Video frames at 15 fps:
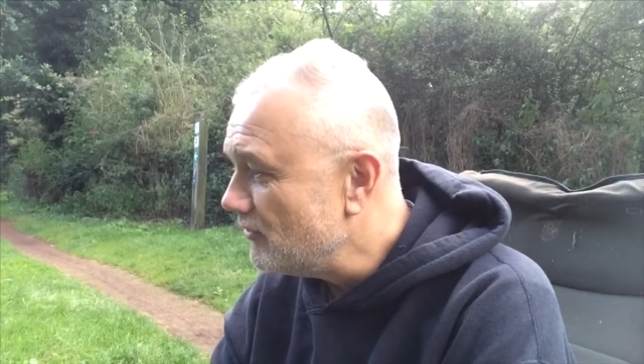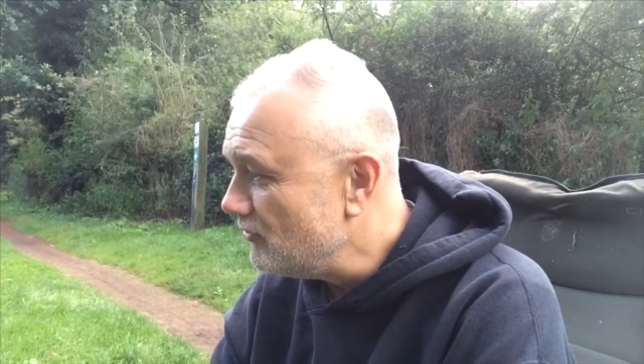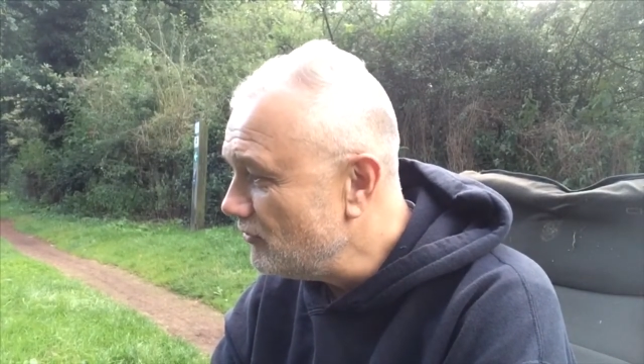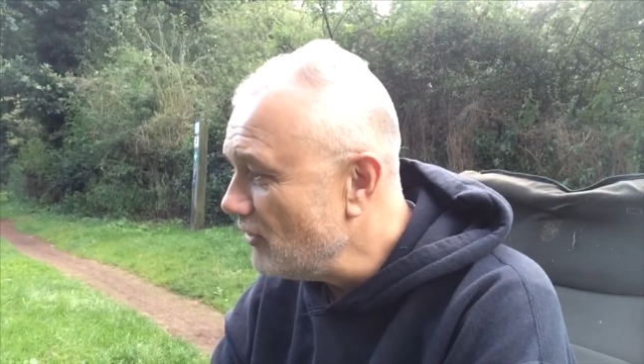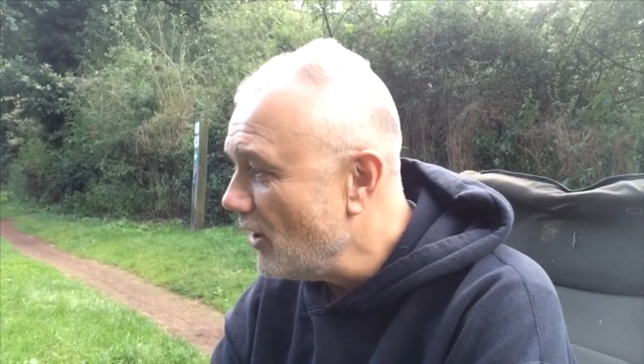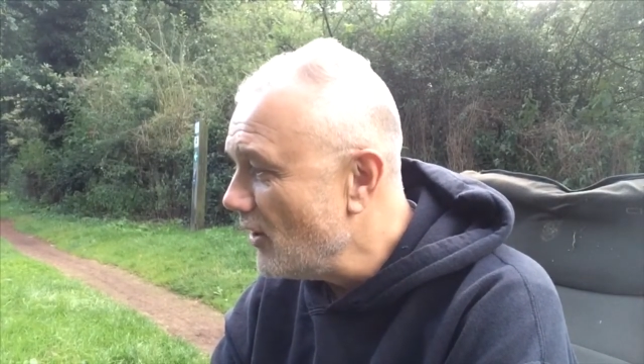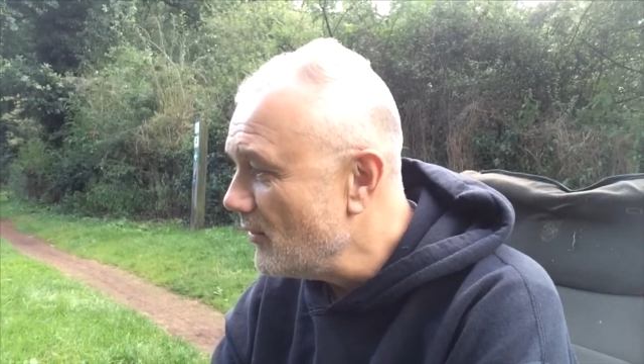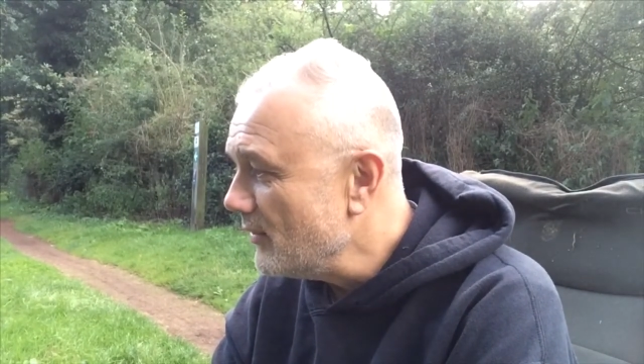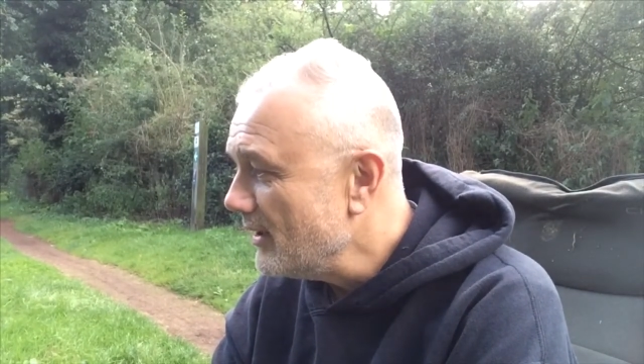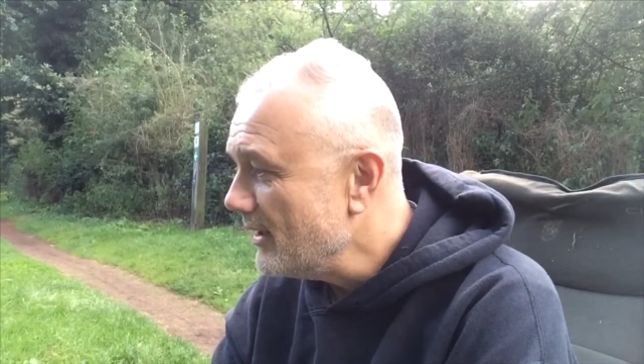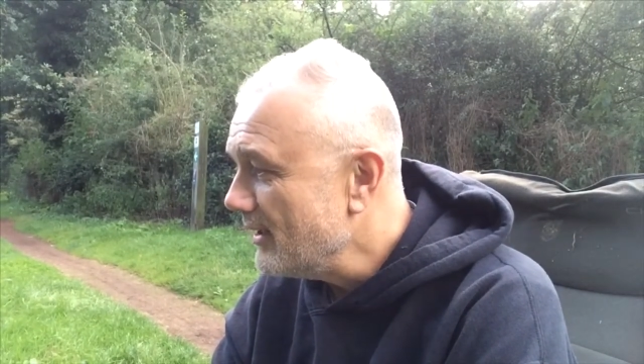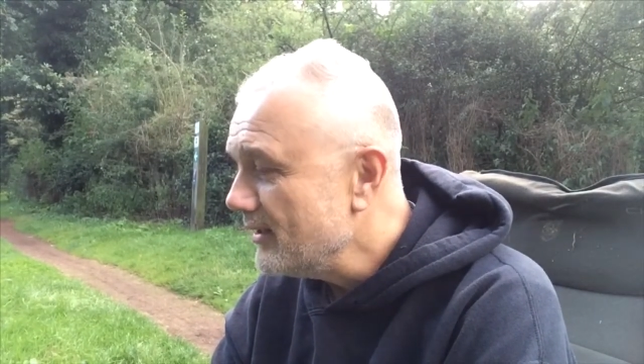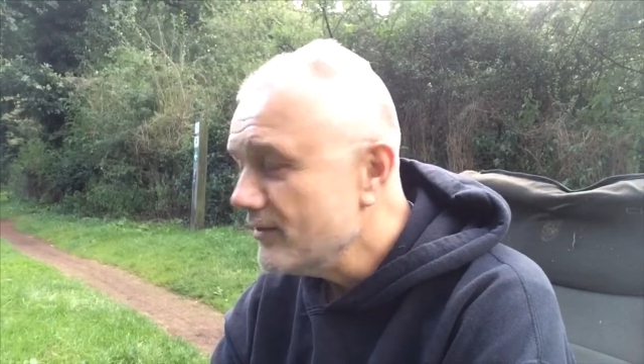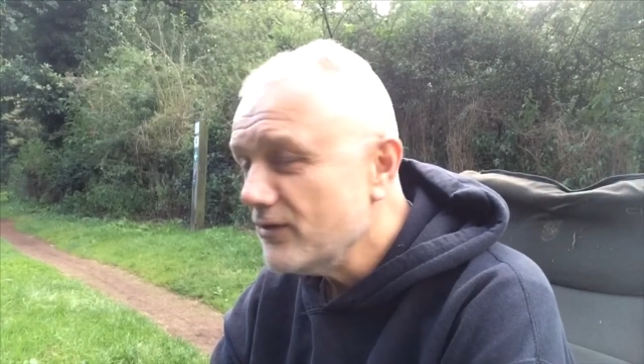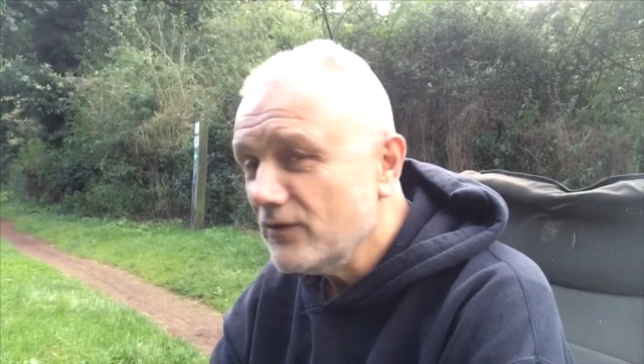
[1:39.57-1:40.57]
show
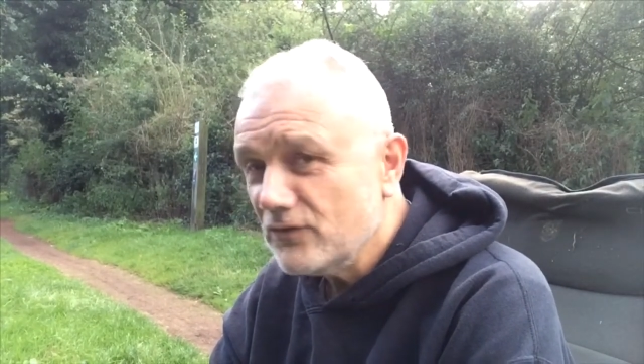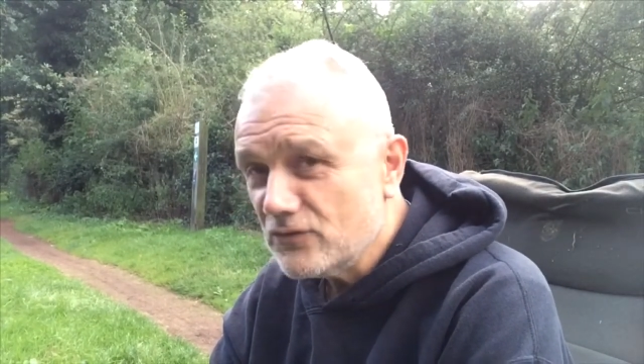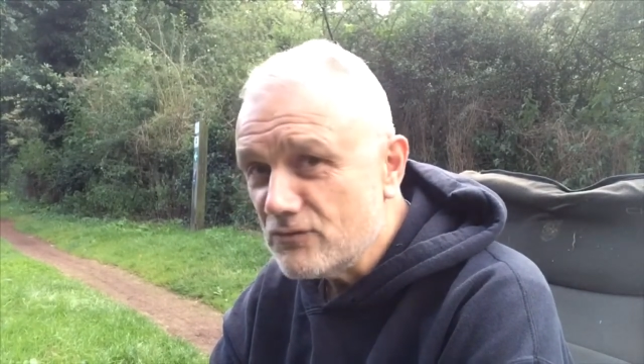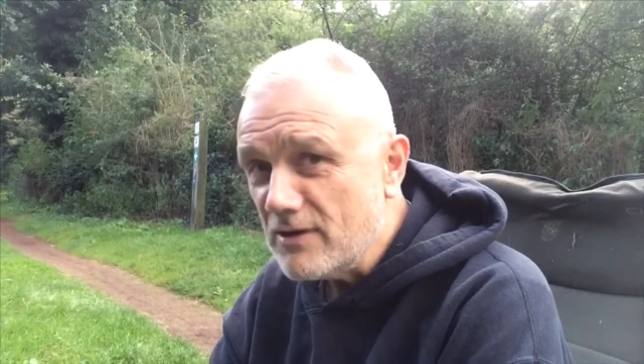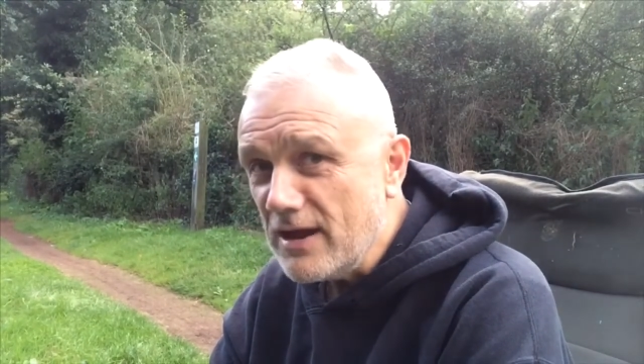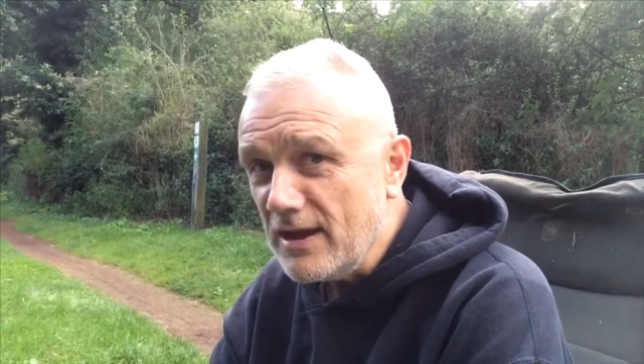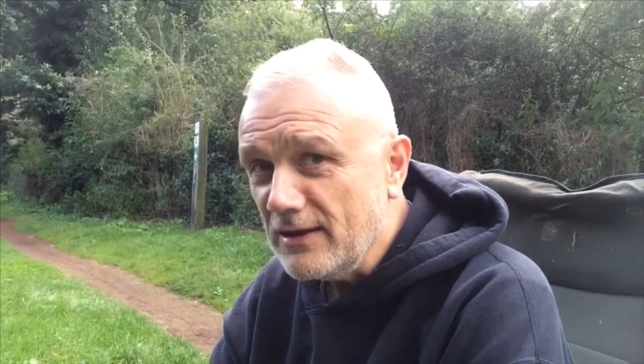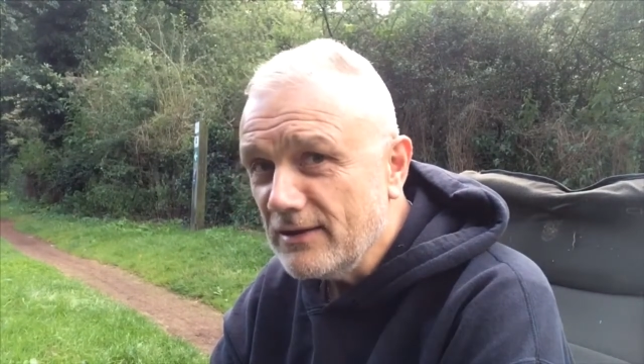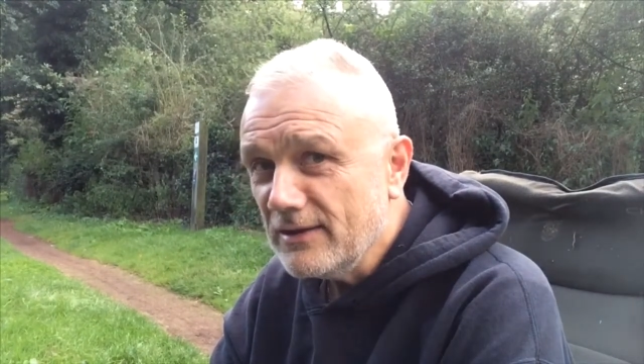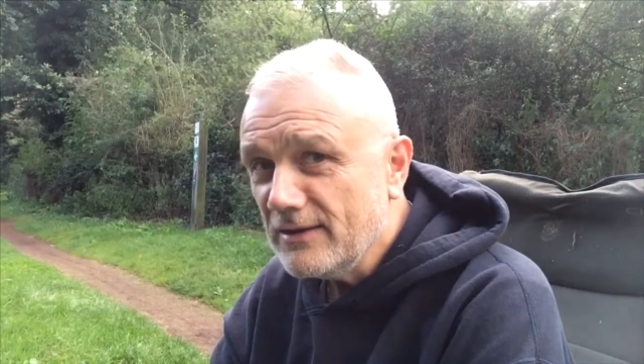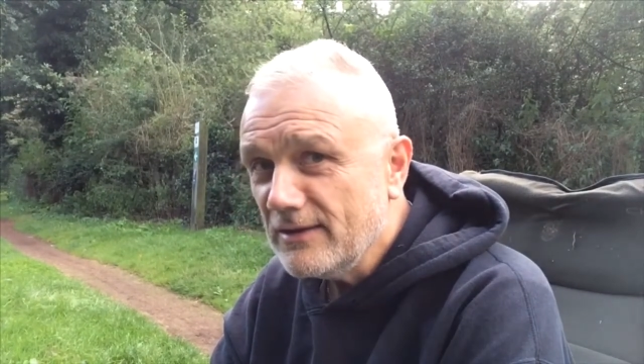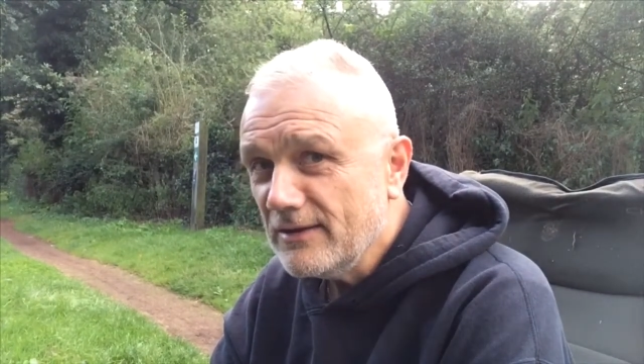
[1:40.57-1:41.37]
the screen